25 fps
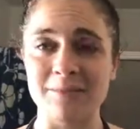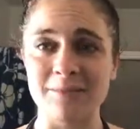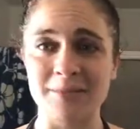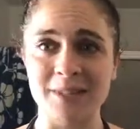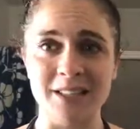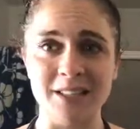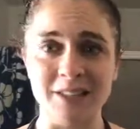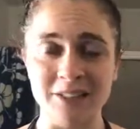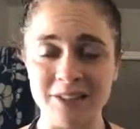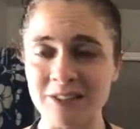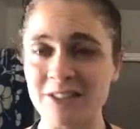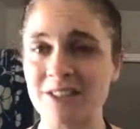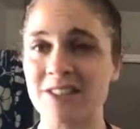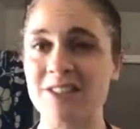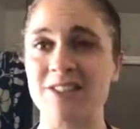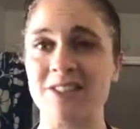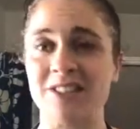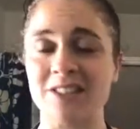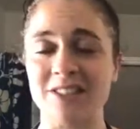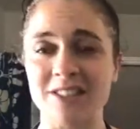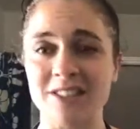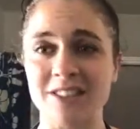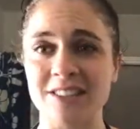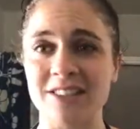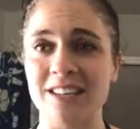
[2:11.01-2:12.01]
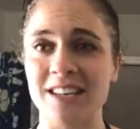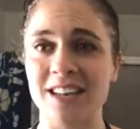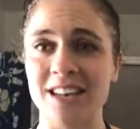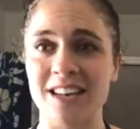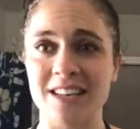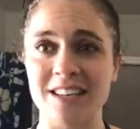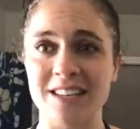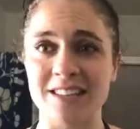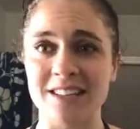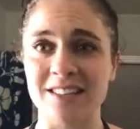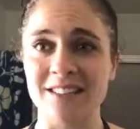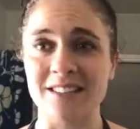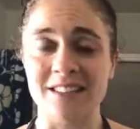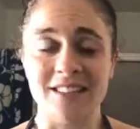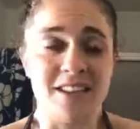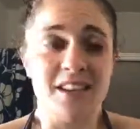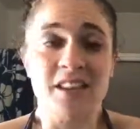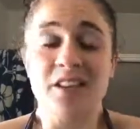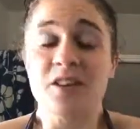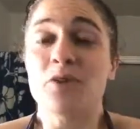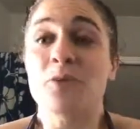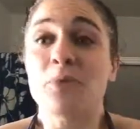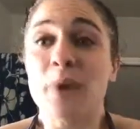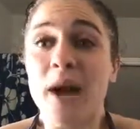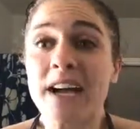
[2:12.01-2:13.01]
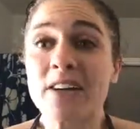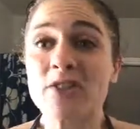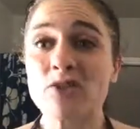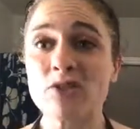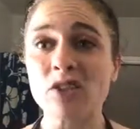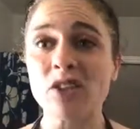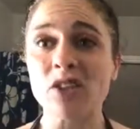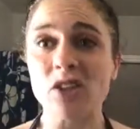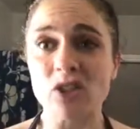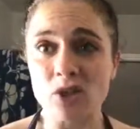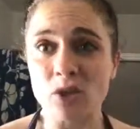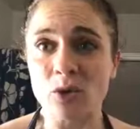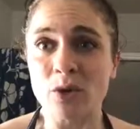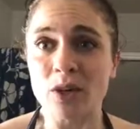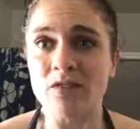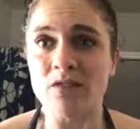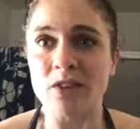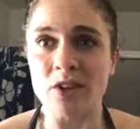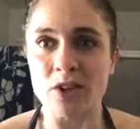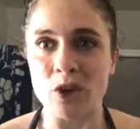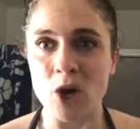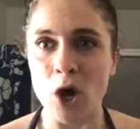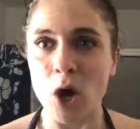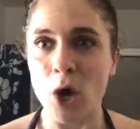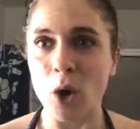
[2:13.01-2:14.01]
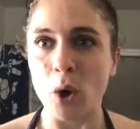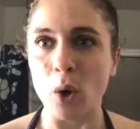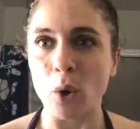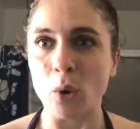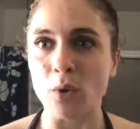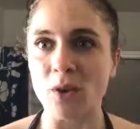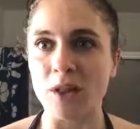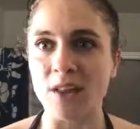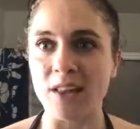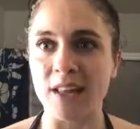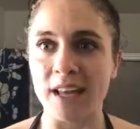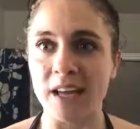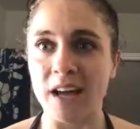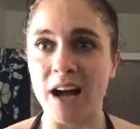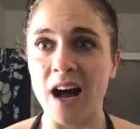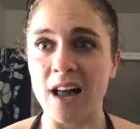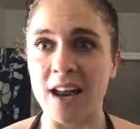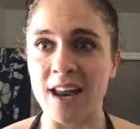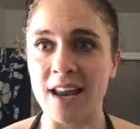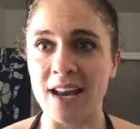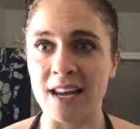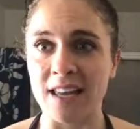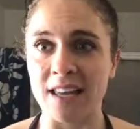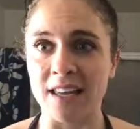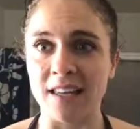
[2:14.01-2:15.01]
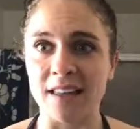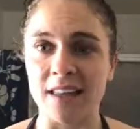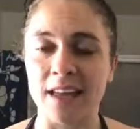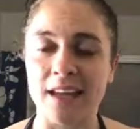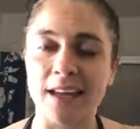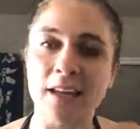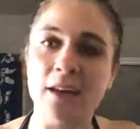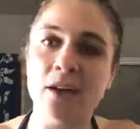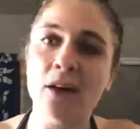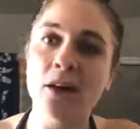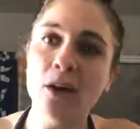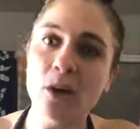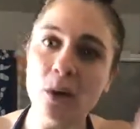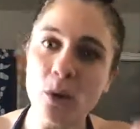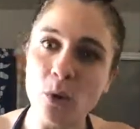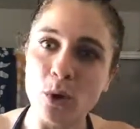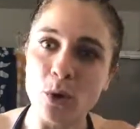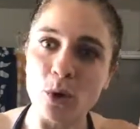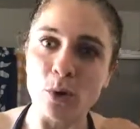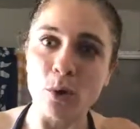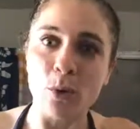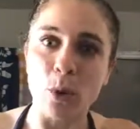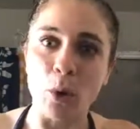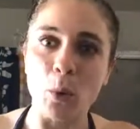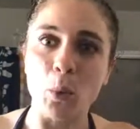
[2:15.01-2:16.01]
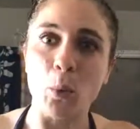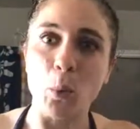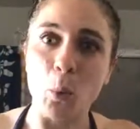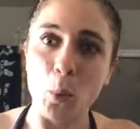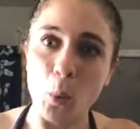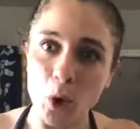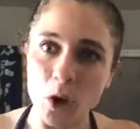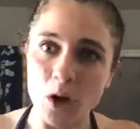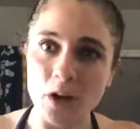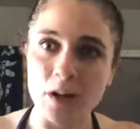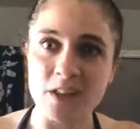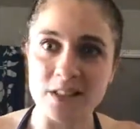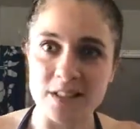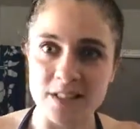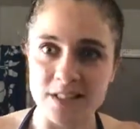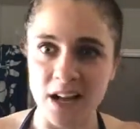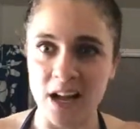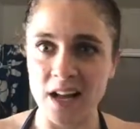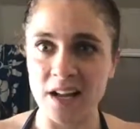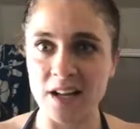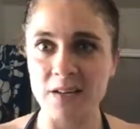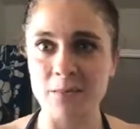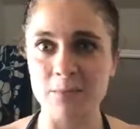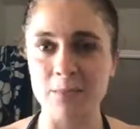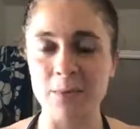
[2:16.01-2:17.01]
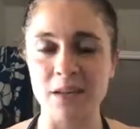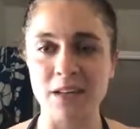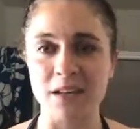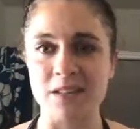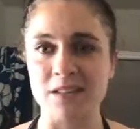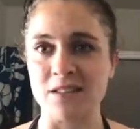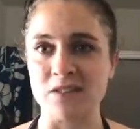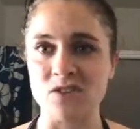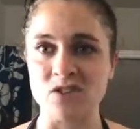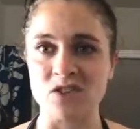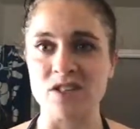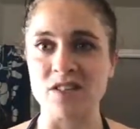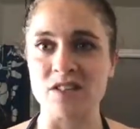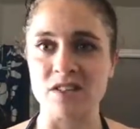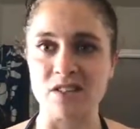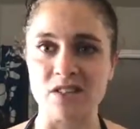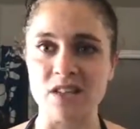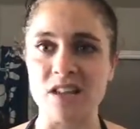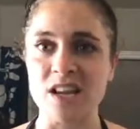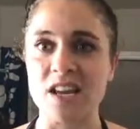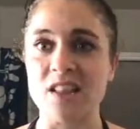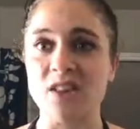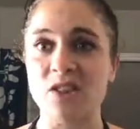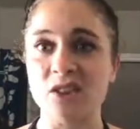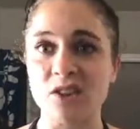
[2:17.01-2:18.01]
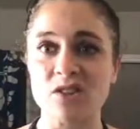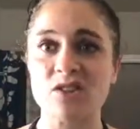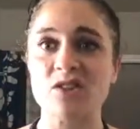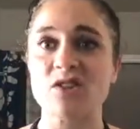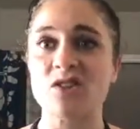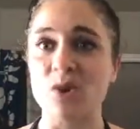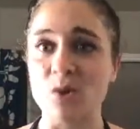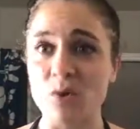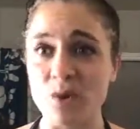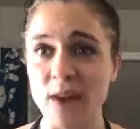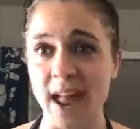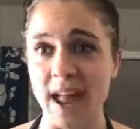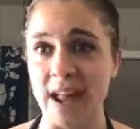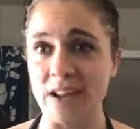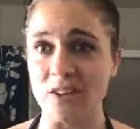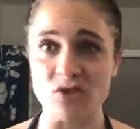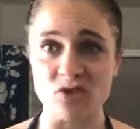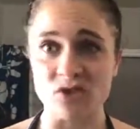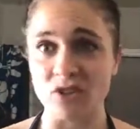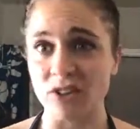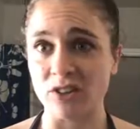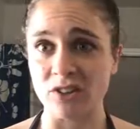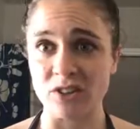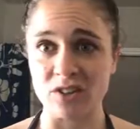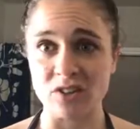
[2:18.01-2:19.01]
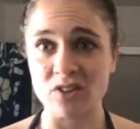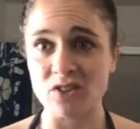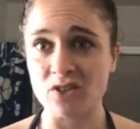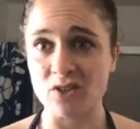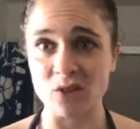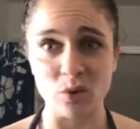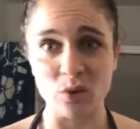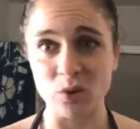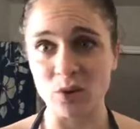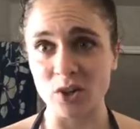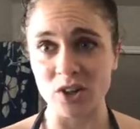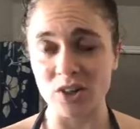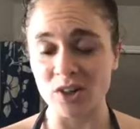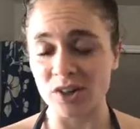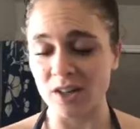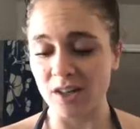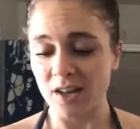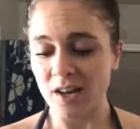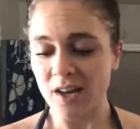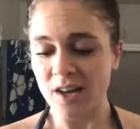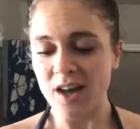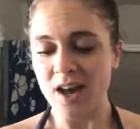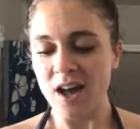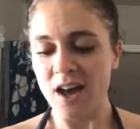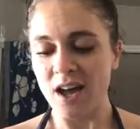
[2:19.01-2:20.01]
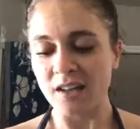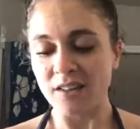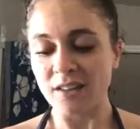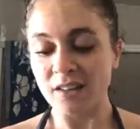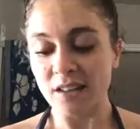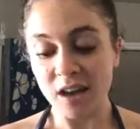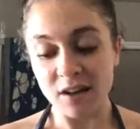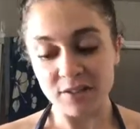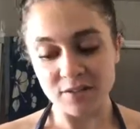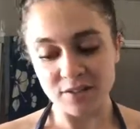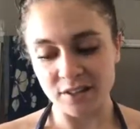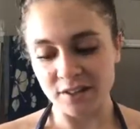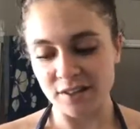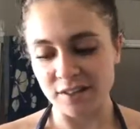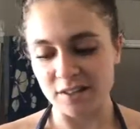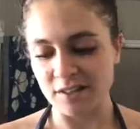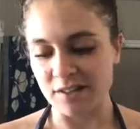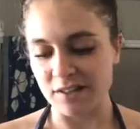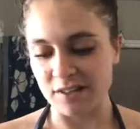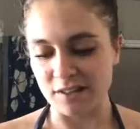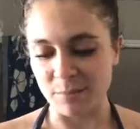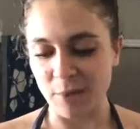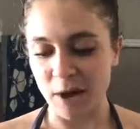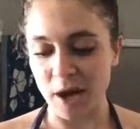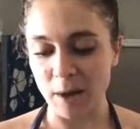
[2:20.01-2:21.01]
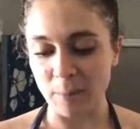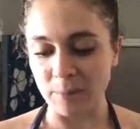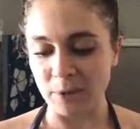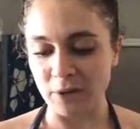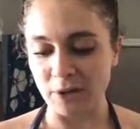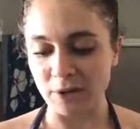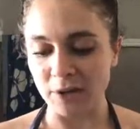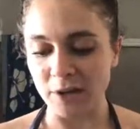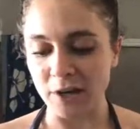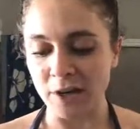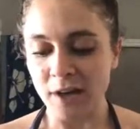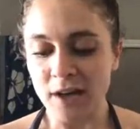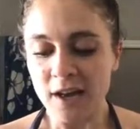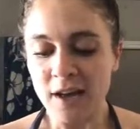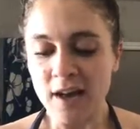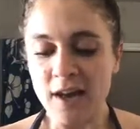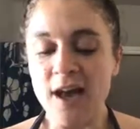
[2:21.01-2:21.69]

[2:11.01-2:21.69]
It looks good and you actually don't even know that they got any like quote unquote work done because it looks so natural, it looks so good. I love that this is popular.